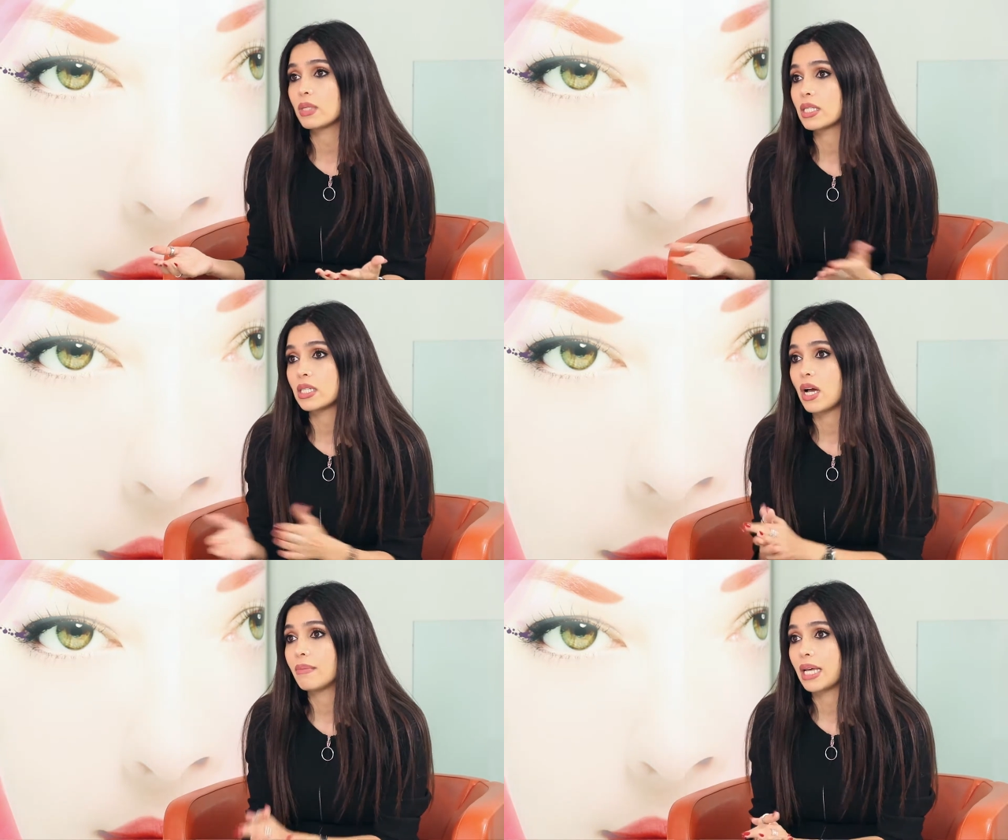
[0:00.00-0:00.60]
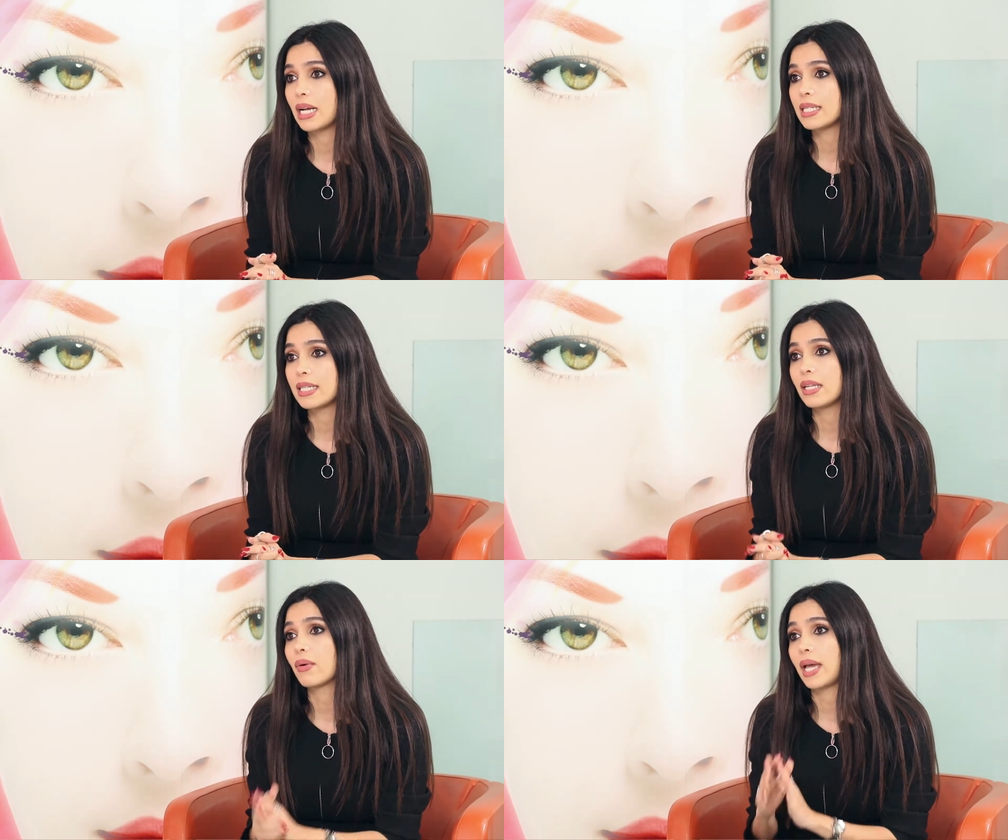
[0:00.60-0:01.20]
was the time that I
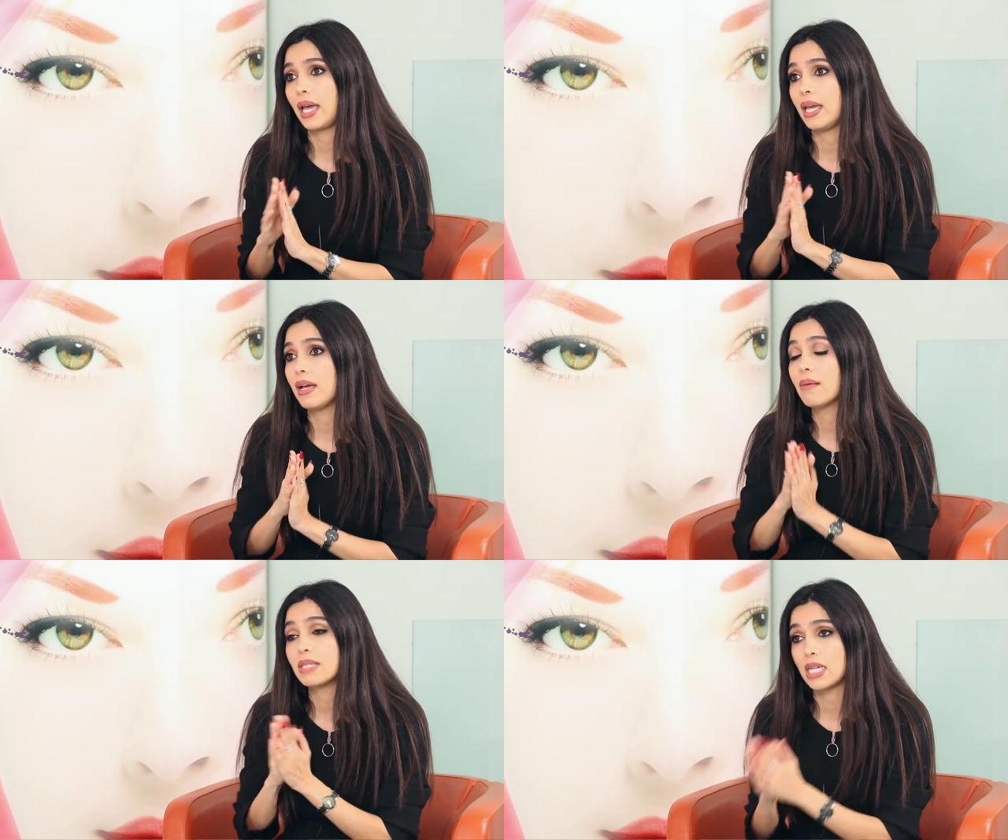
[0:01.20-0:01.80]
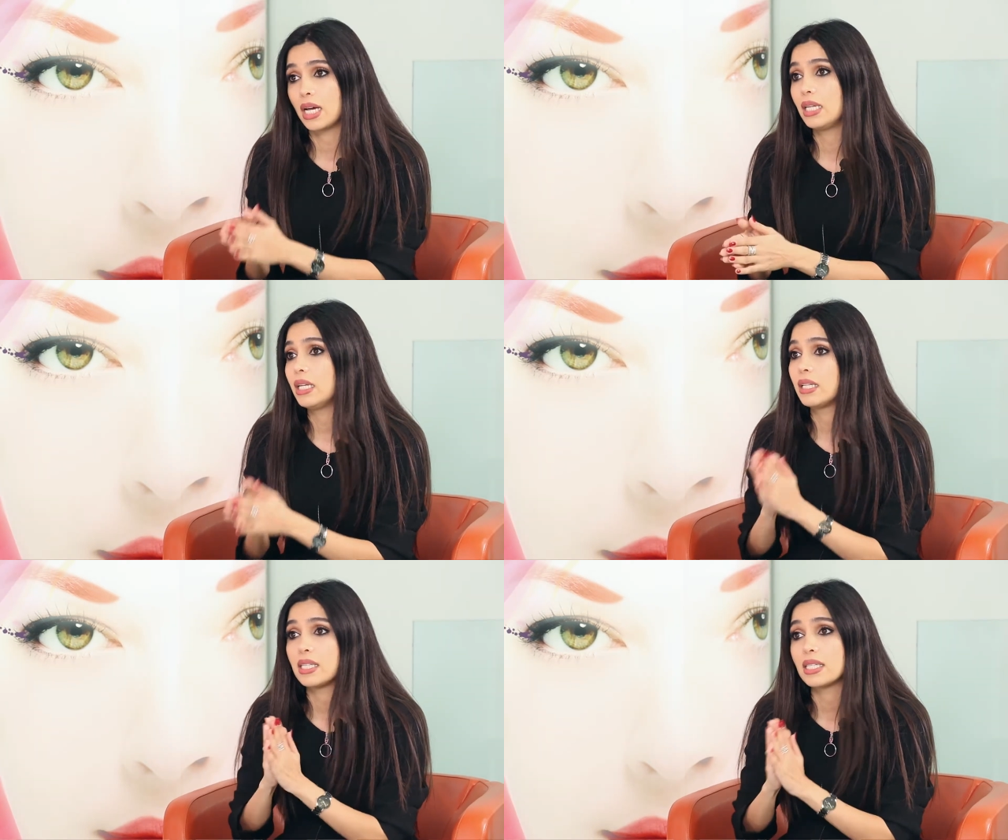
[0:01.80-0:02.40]
said, okay, I'm
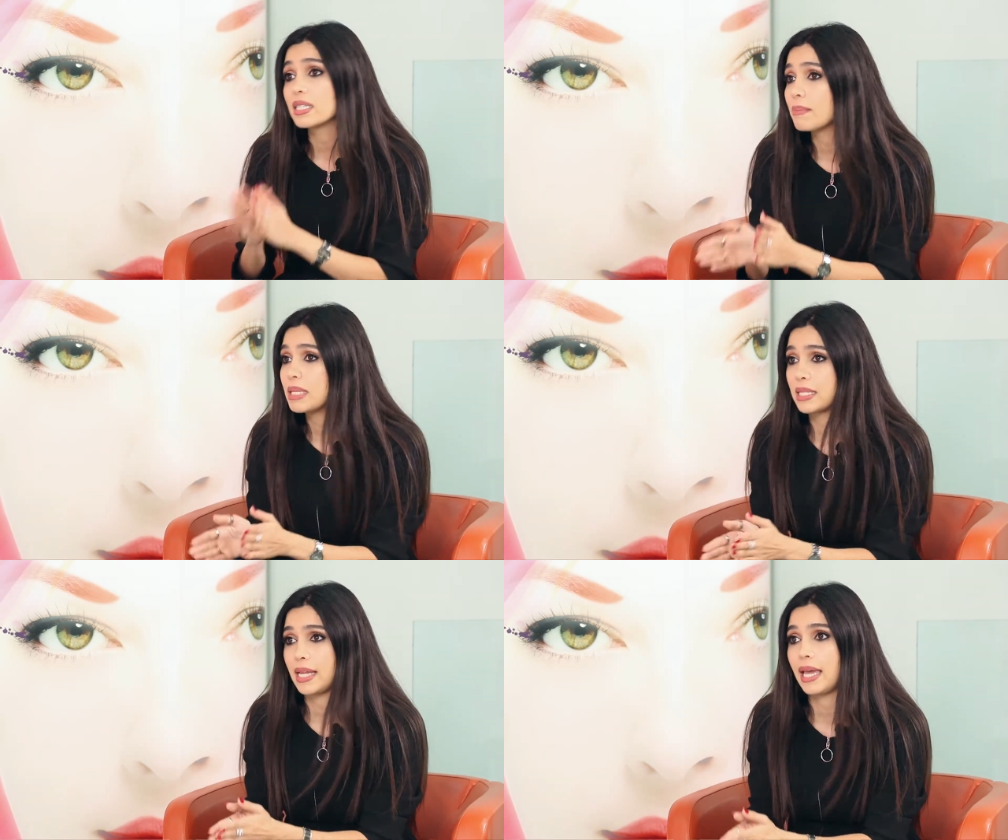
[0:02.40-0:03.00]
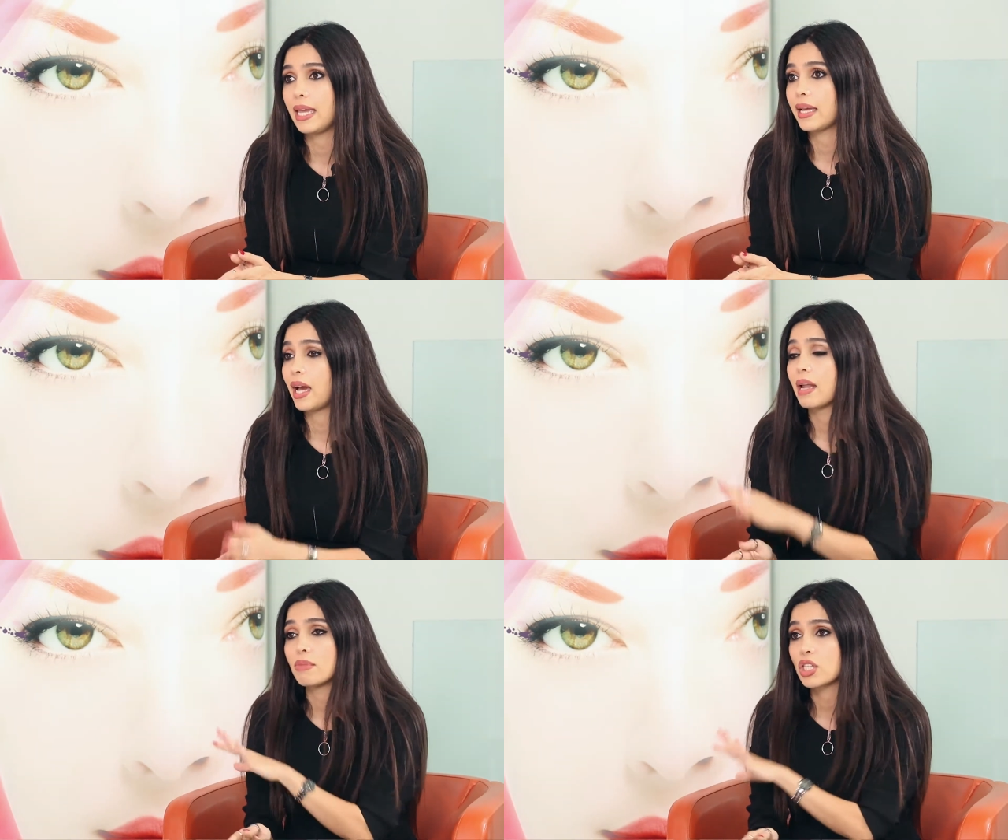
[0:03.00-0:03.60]
done. This is a mistake,
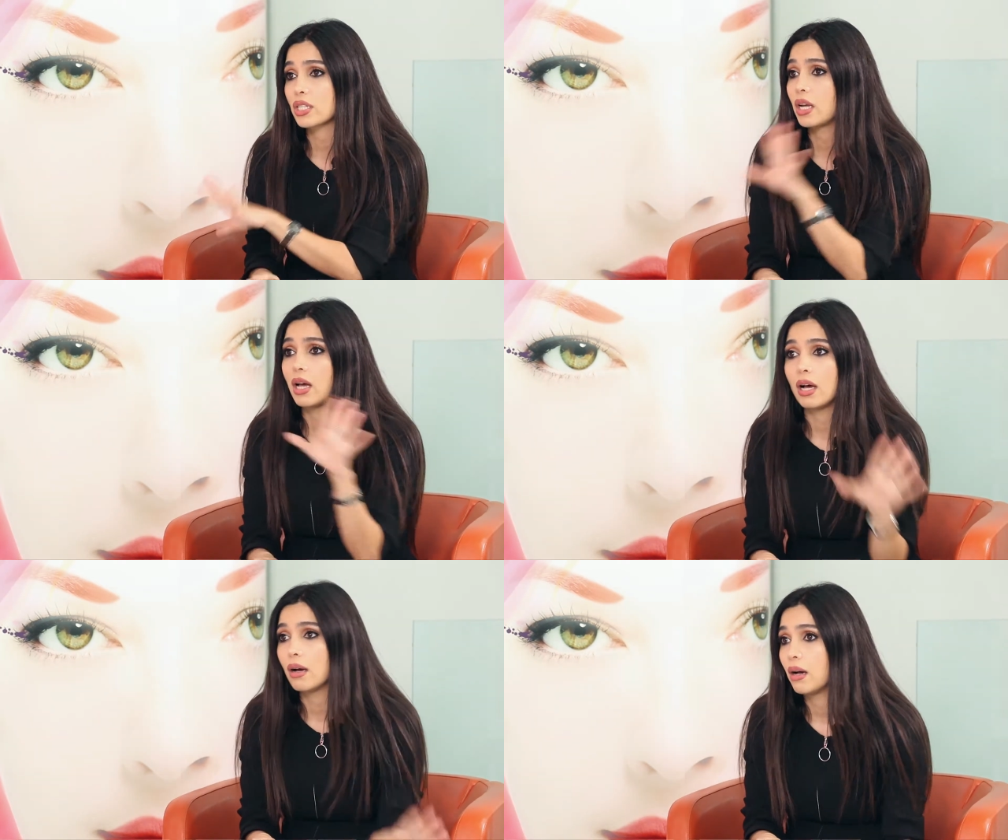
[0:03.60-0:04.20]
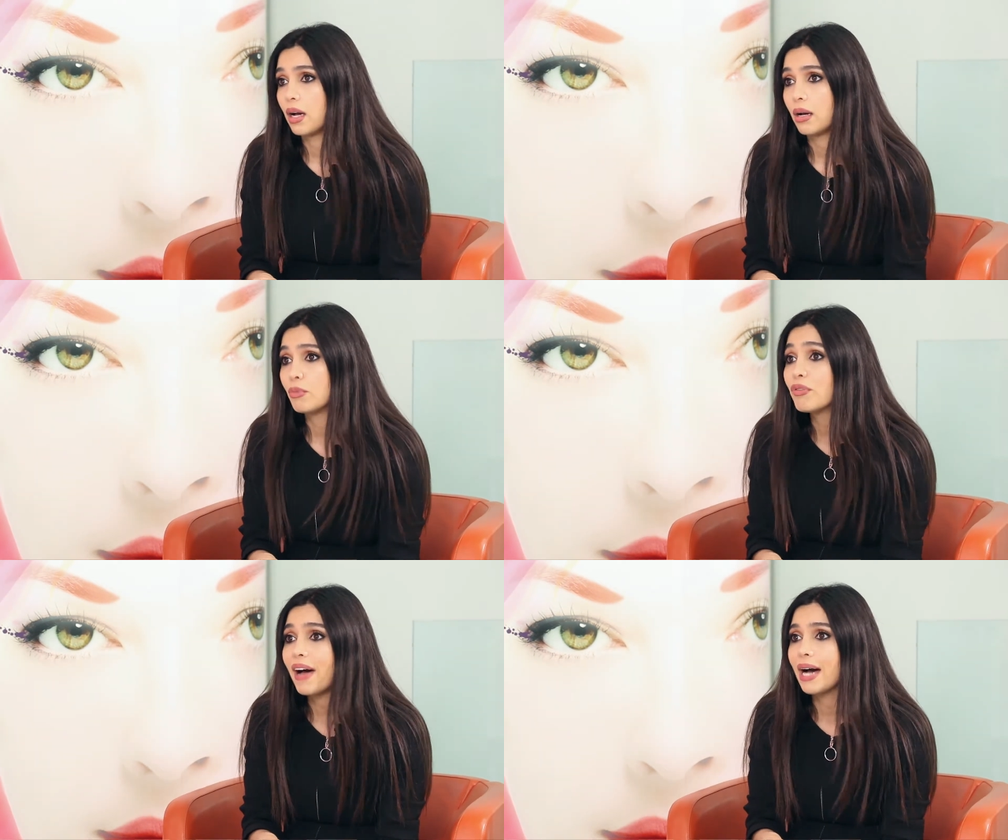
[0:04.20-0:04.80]
and I'm just gonna
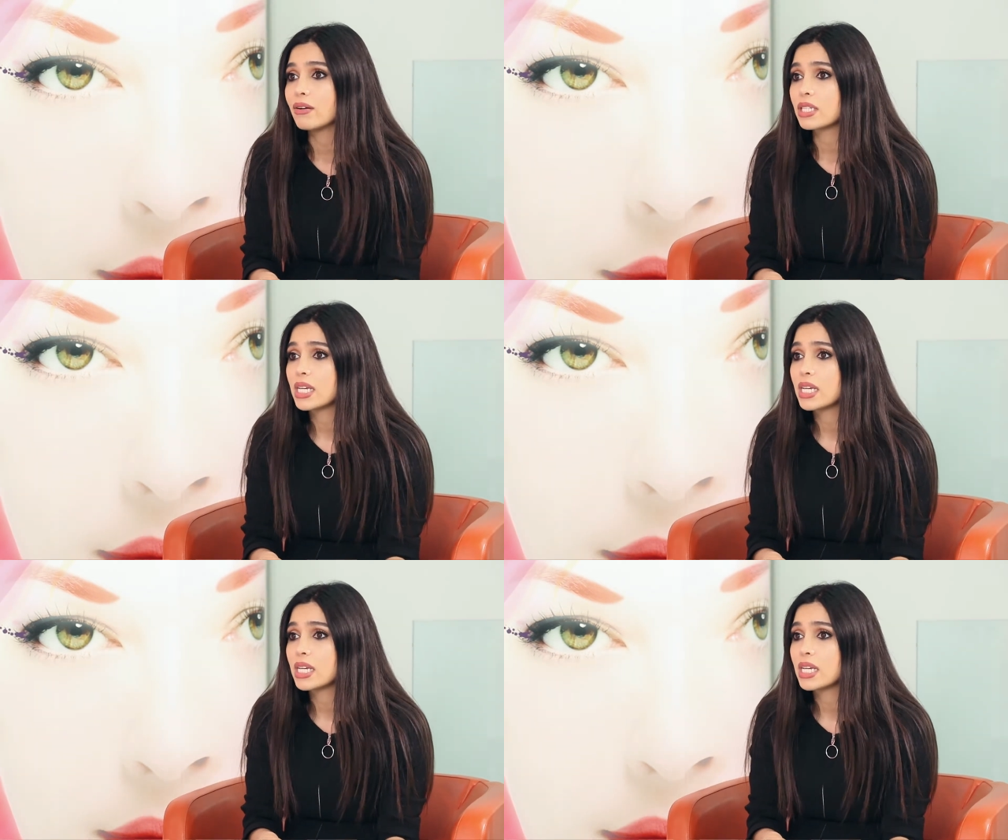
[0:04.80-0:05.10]
move out.